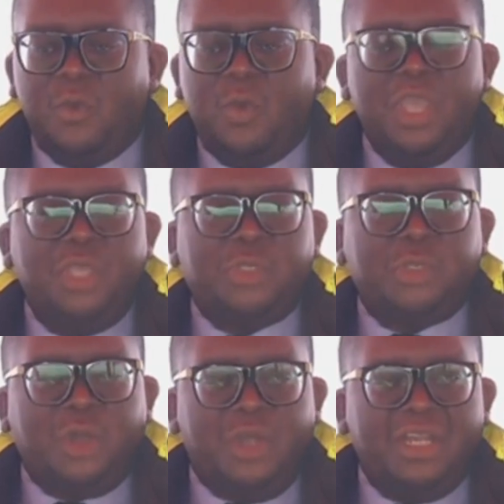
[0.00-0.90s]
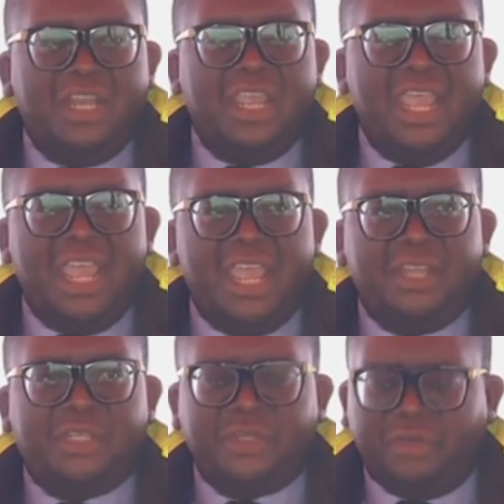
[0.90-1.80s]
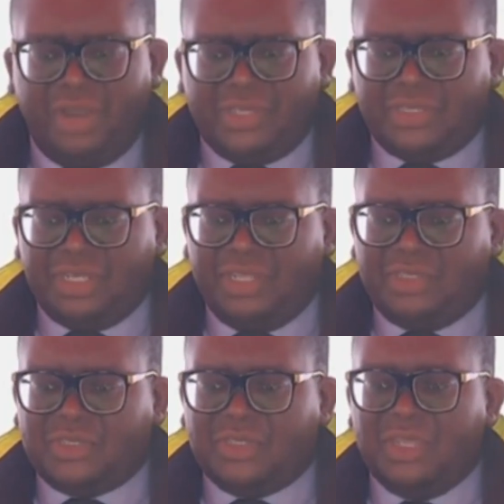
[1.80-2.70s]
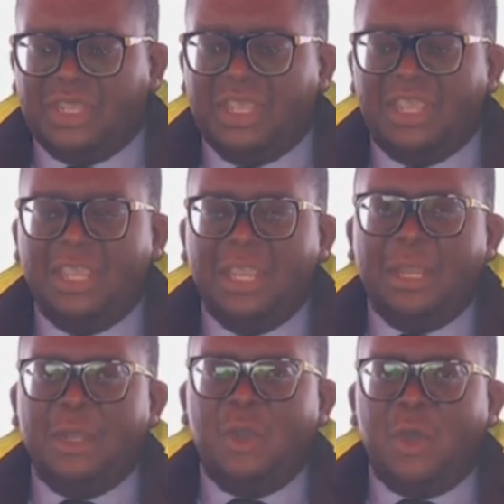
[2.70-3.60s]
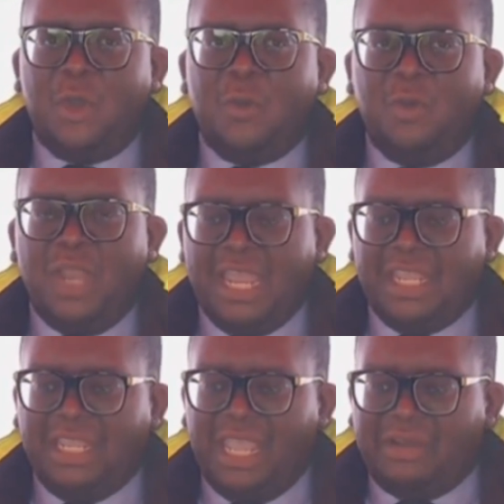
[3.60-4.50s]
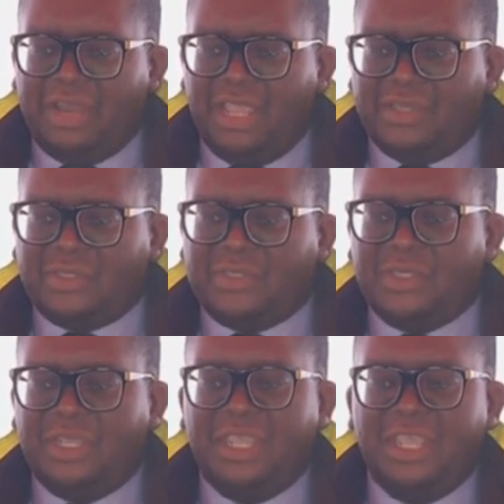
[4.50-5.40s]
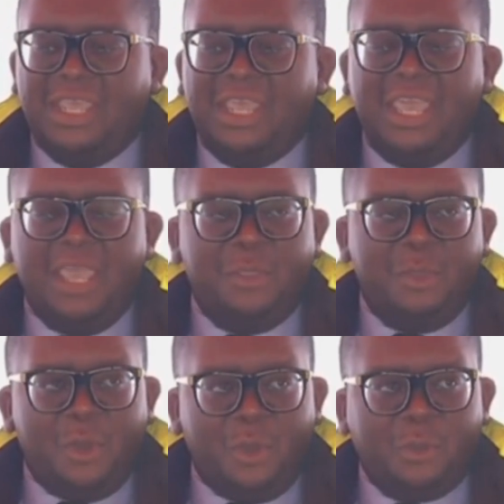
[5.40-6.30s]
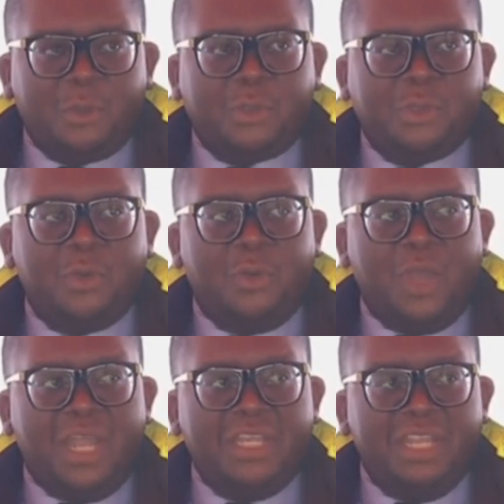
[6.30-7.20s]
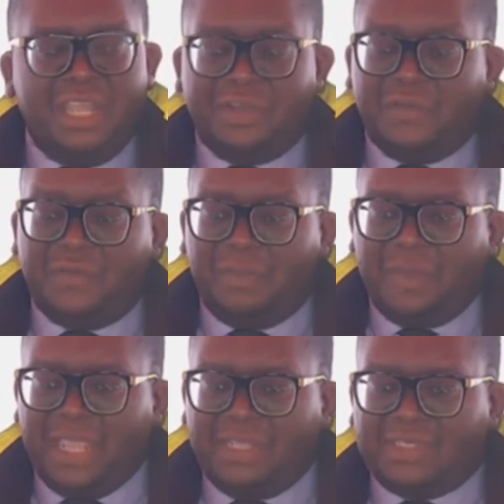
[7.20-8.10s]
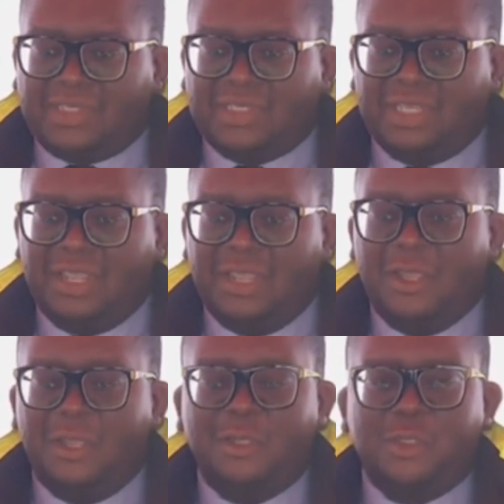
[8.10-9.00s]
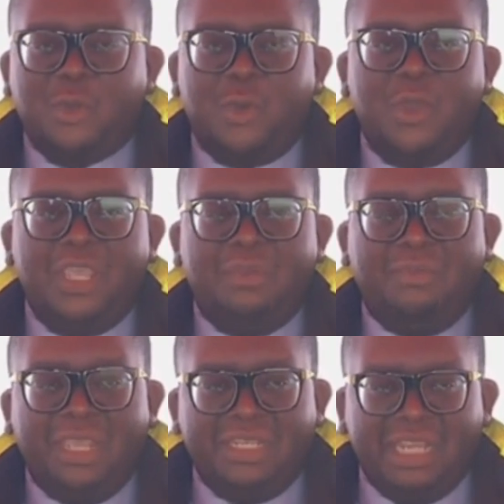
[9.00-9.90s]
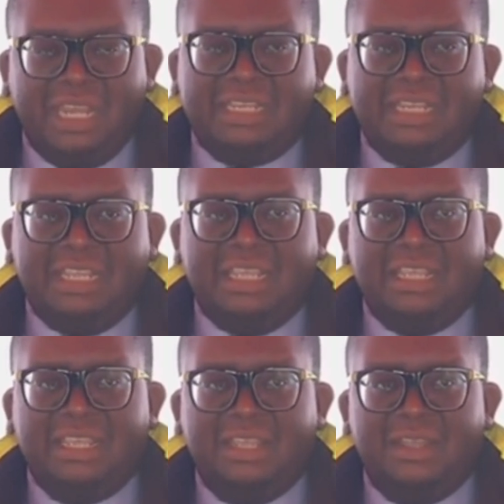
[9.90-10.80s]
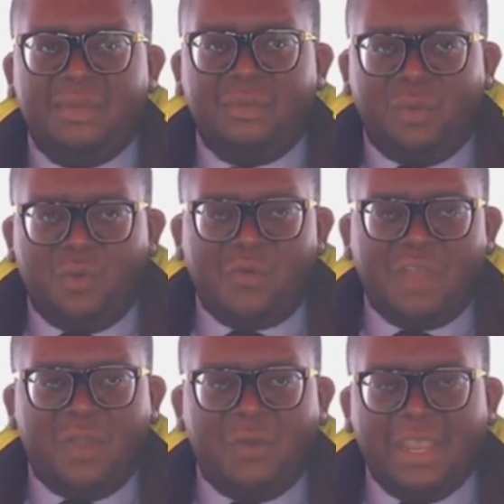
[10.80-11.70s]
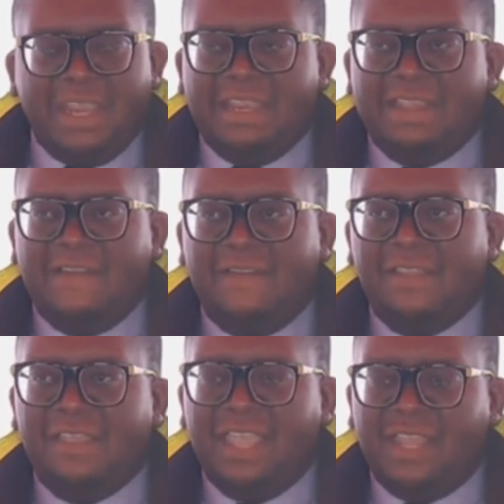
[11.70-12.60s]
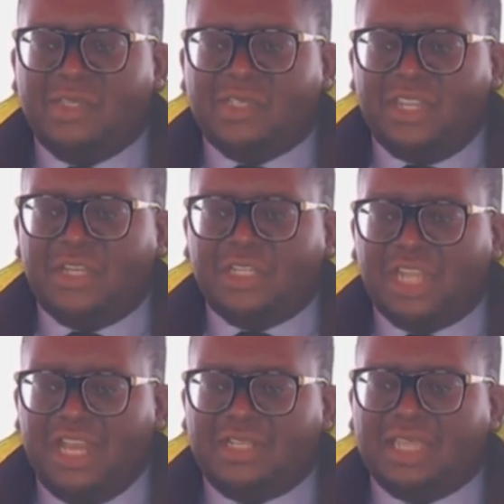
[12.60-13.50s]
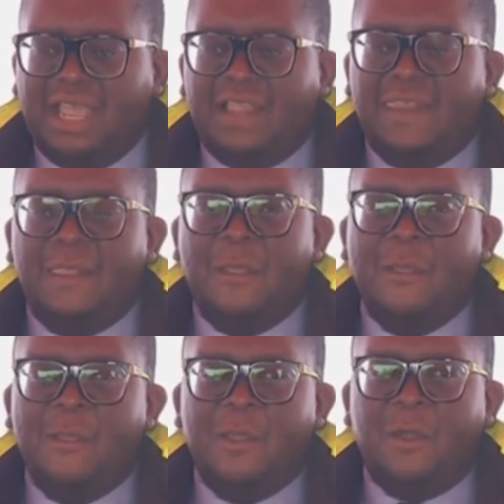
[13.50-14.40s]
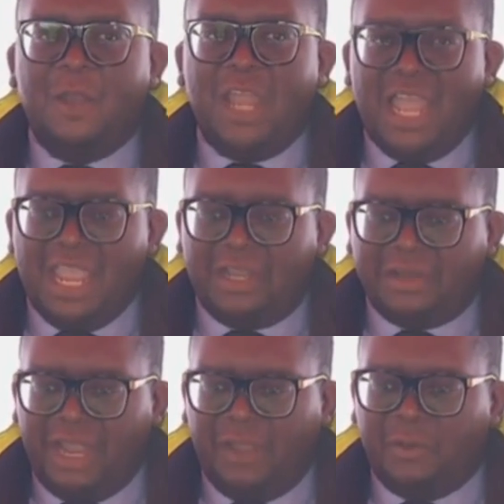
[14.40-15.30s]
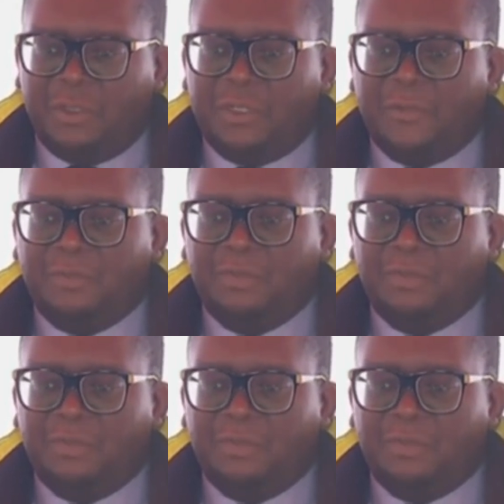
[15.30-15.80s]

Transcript: We strongly urge residents in low-lying areas and those who are near riverbanks to immediately move away and seek shelter on higher ground.